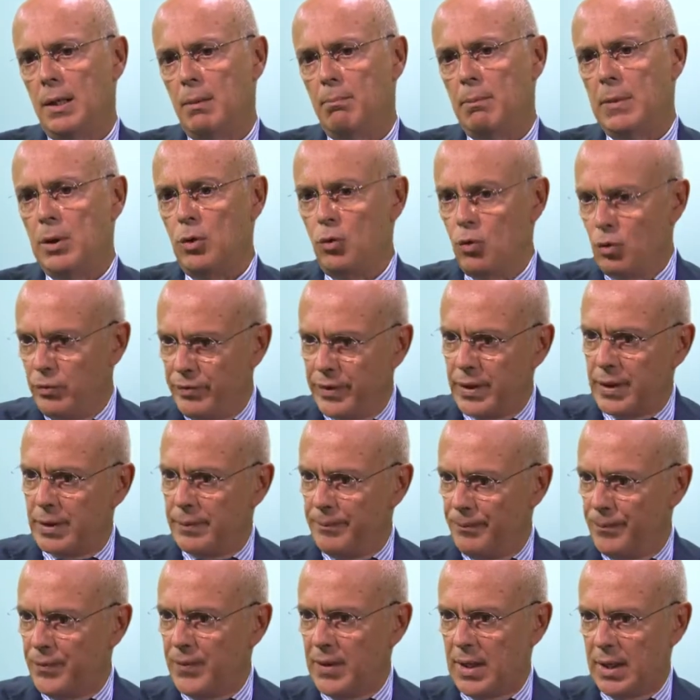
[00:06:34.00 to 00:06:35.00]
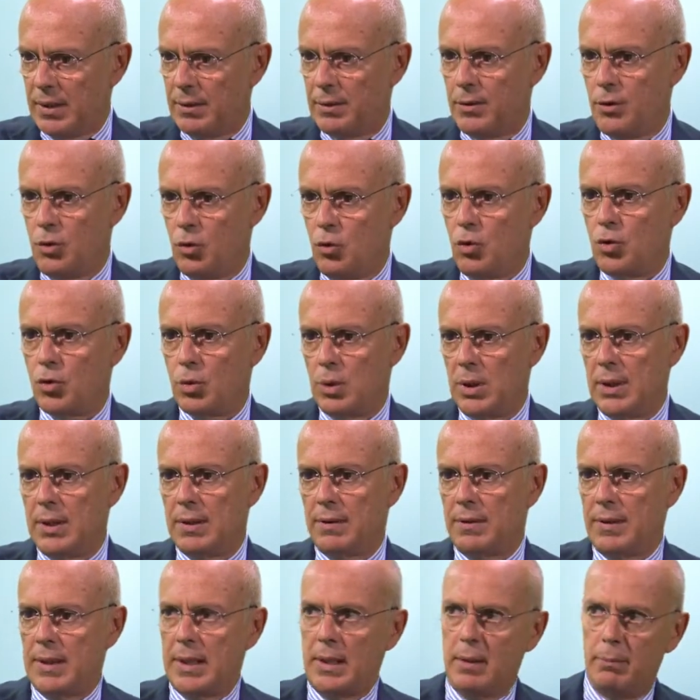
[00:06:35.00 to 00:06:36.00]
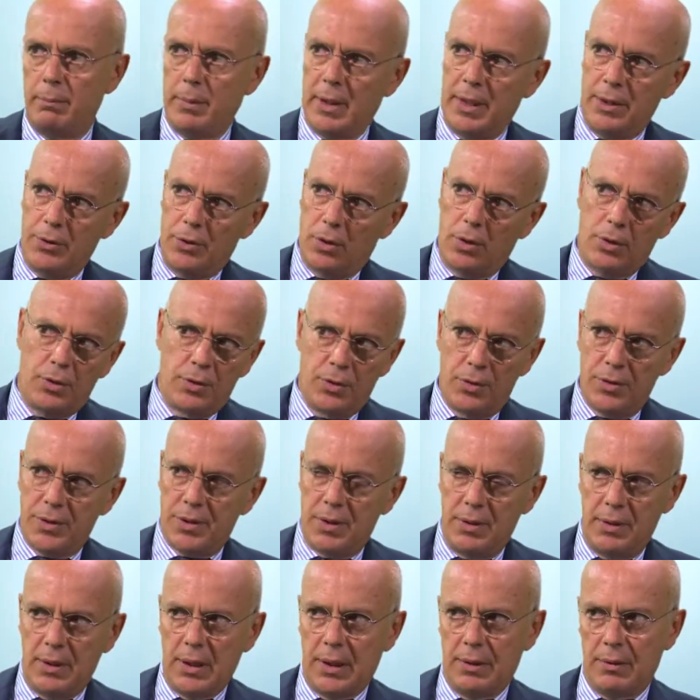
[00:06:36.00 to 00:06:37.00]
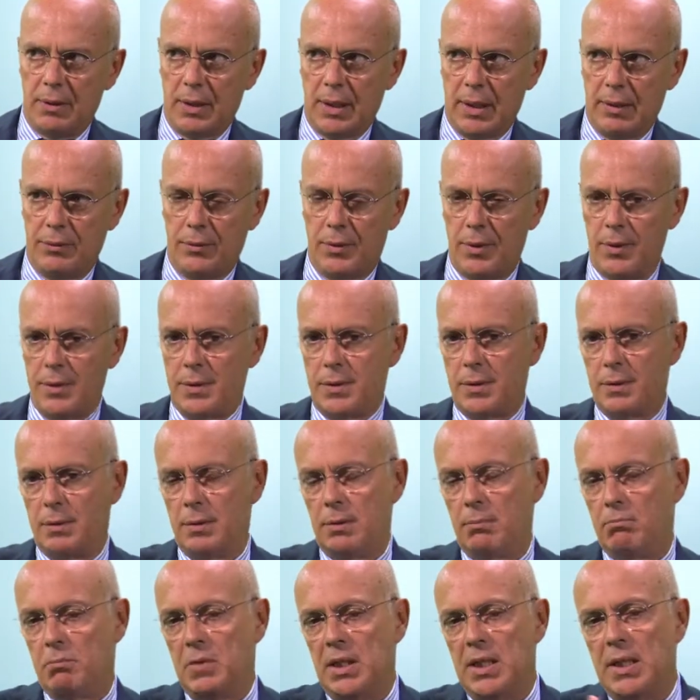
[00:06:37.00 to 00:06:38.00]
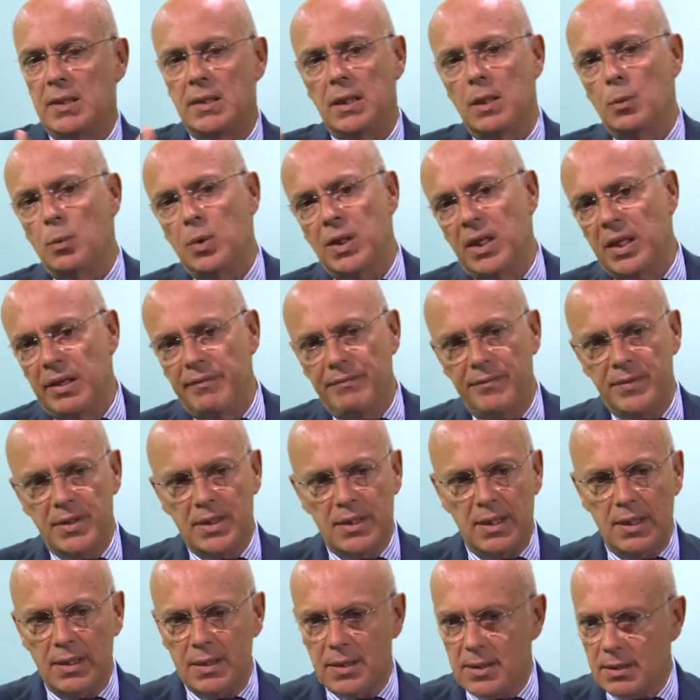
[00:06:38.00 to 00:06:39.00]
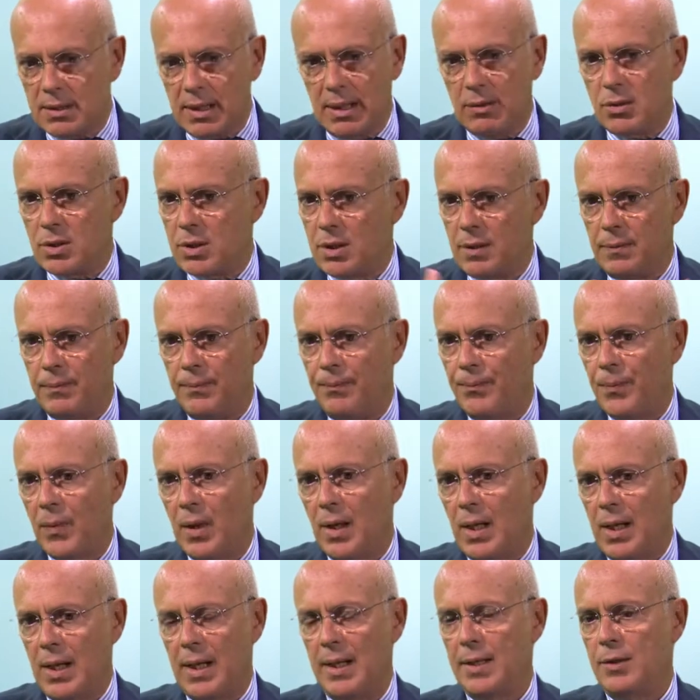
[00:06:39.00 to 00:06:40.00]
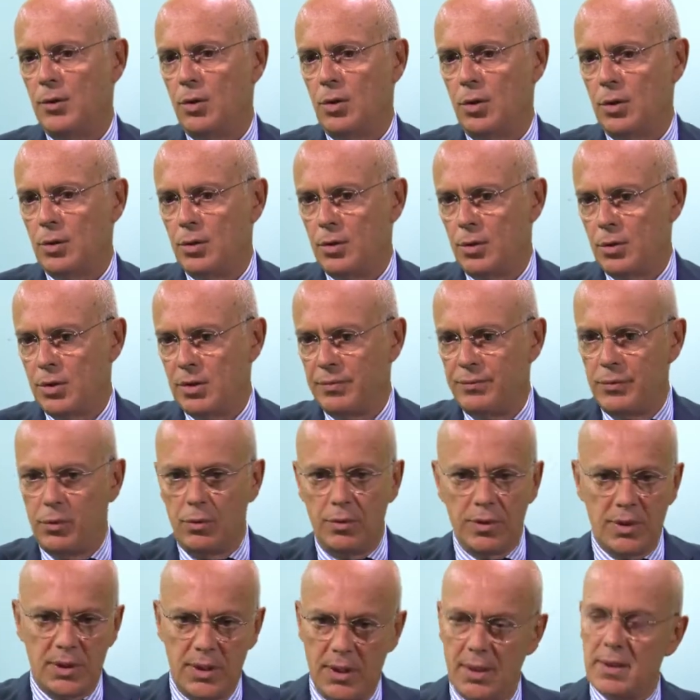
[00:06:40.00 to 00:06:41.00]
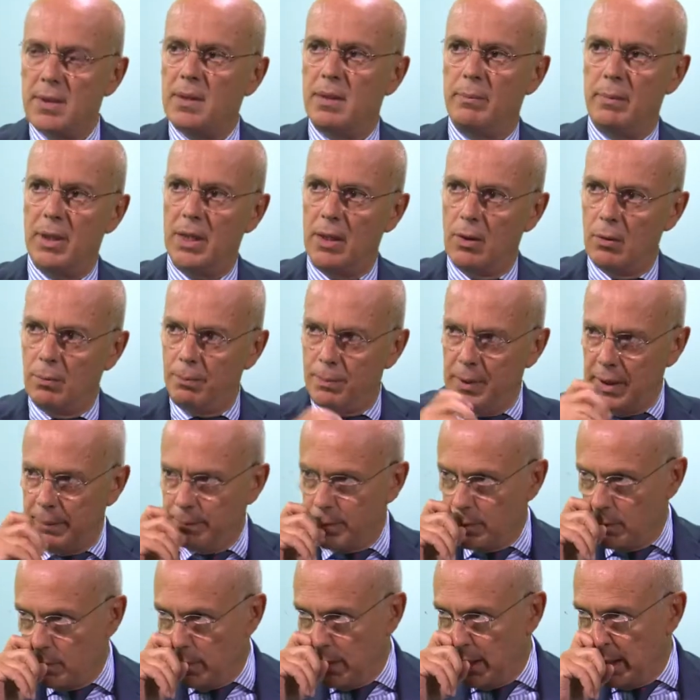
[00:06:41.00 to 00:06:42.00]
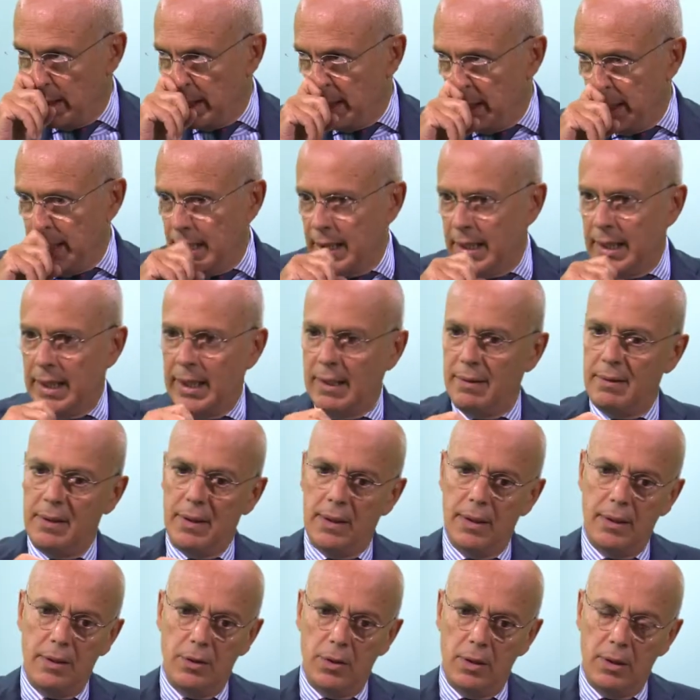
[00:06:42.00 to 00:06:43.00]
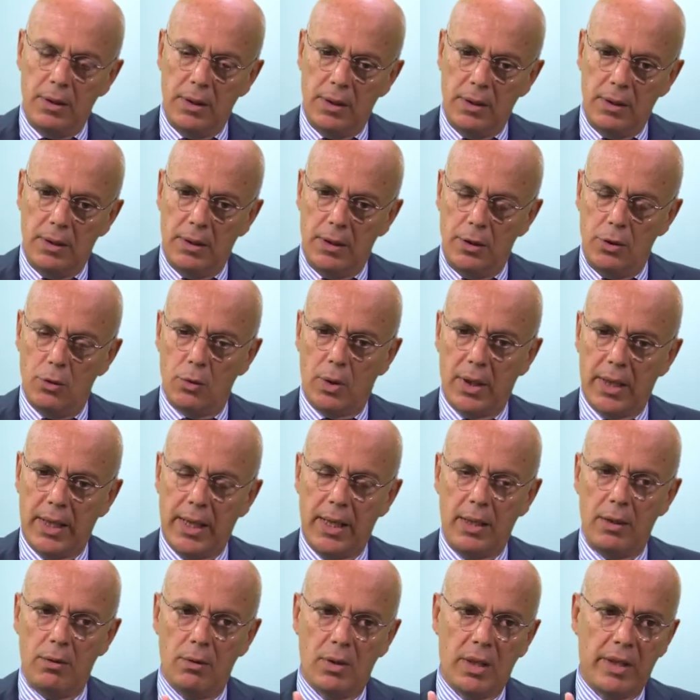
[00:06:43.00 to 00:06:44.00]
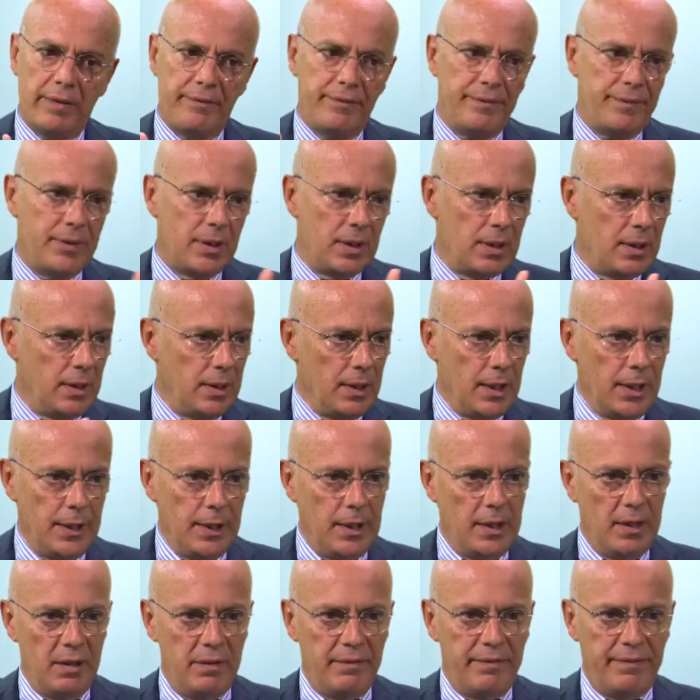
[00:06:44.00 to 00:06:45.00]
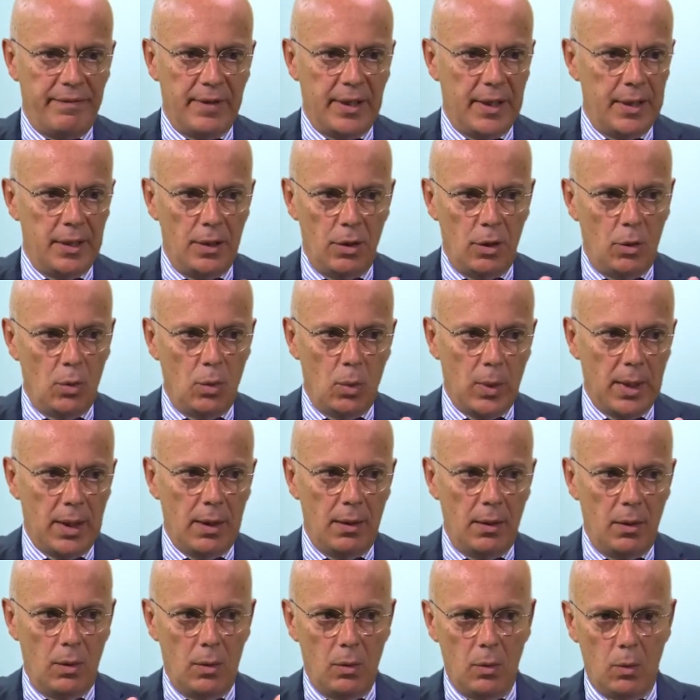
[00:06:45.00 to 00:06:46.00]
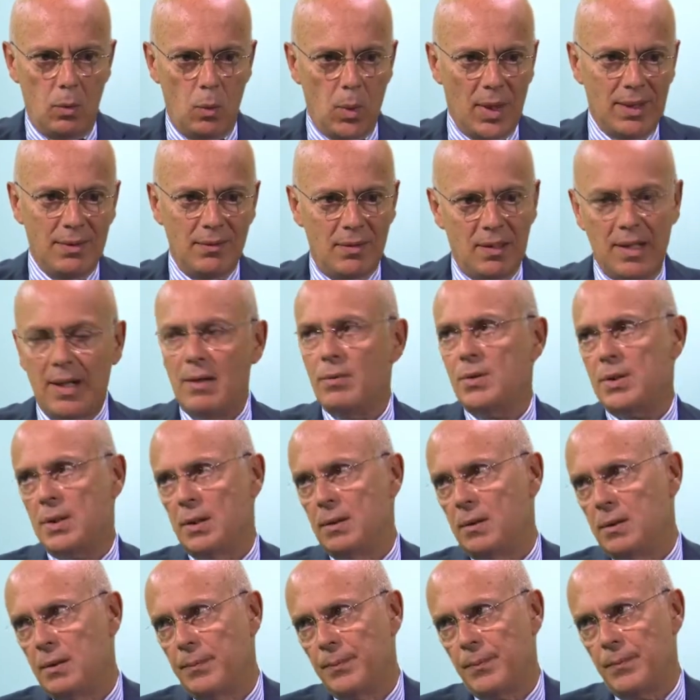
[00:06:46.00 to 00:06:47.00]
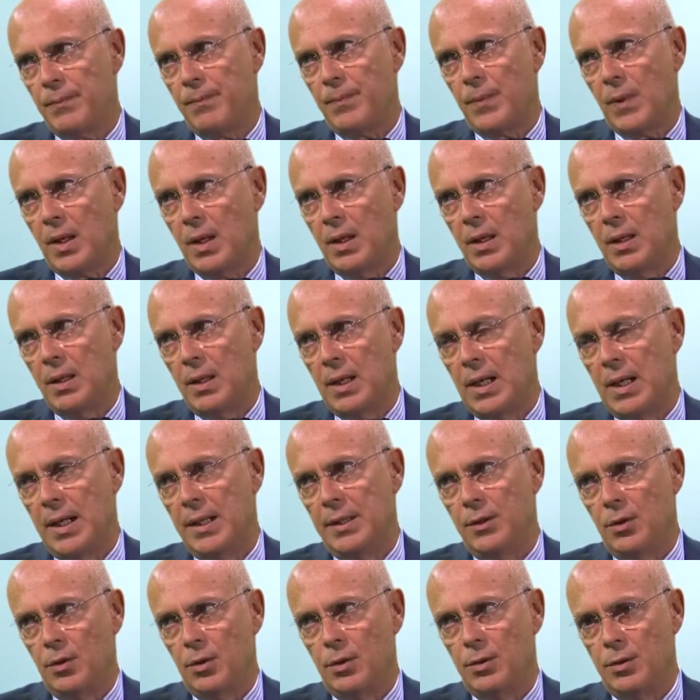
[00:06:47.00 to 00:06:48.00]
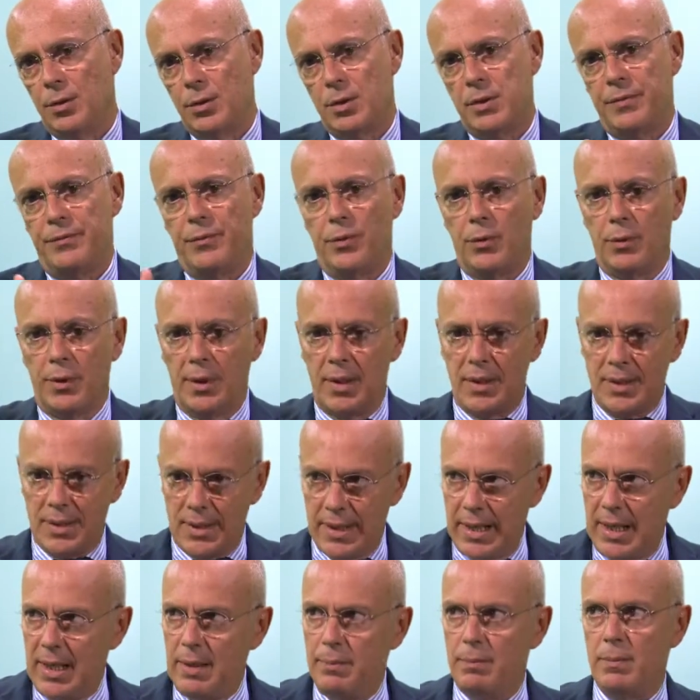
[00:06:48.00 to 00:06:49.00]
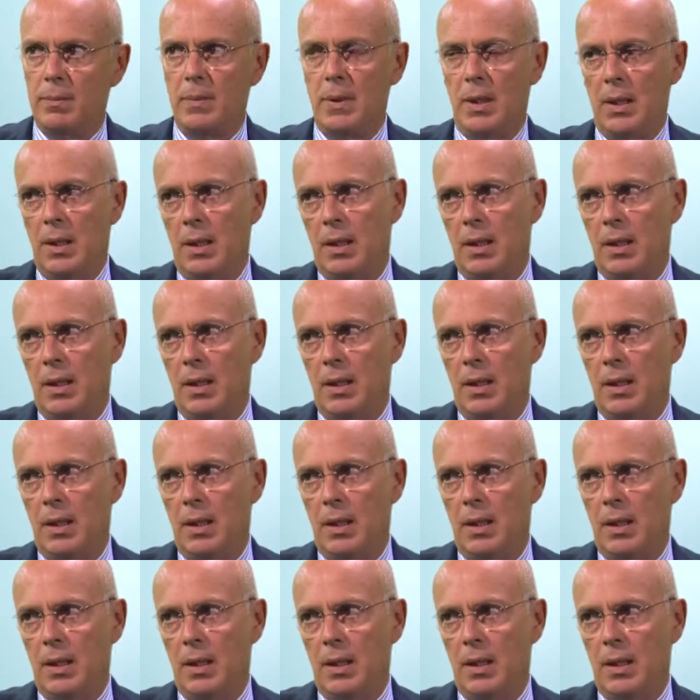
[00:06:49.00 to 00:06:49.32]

maneuver that usually are done by doctors in the other countries. In Italy we have 6,000 eye doctors for 60 million people, and in UK you have, if I know well, 1,000 eye doctors for the same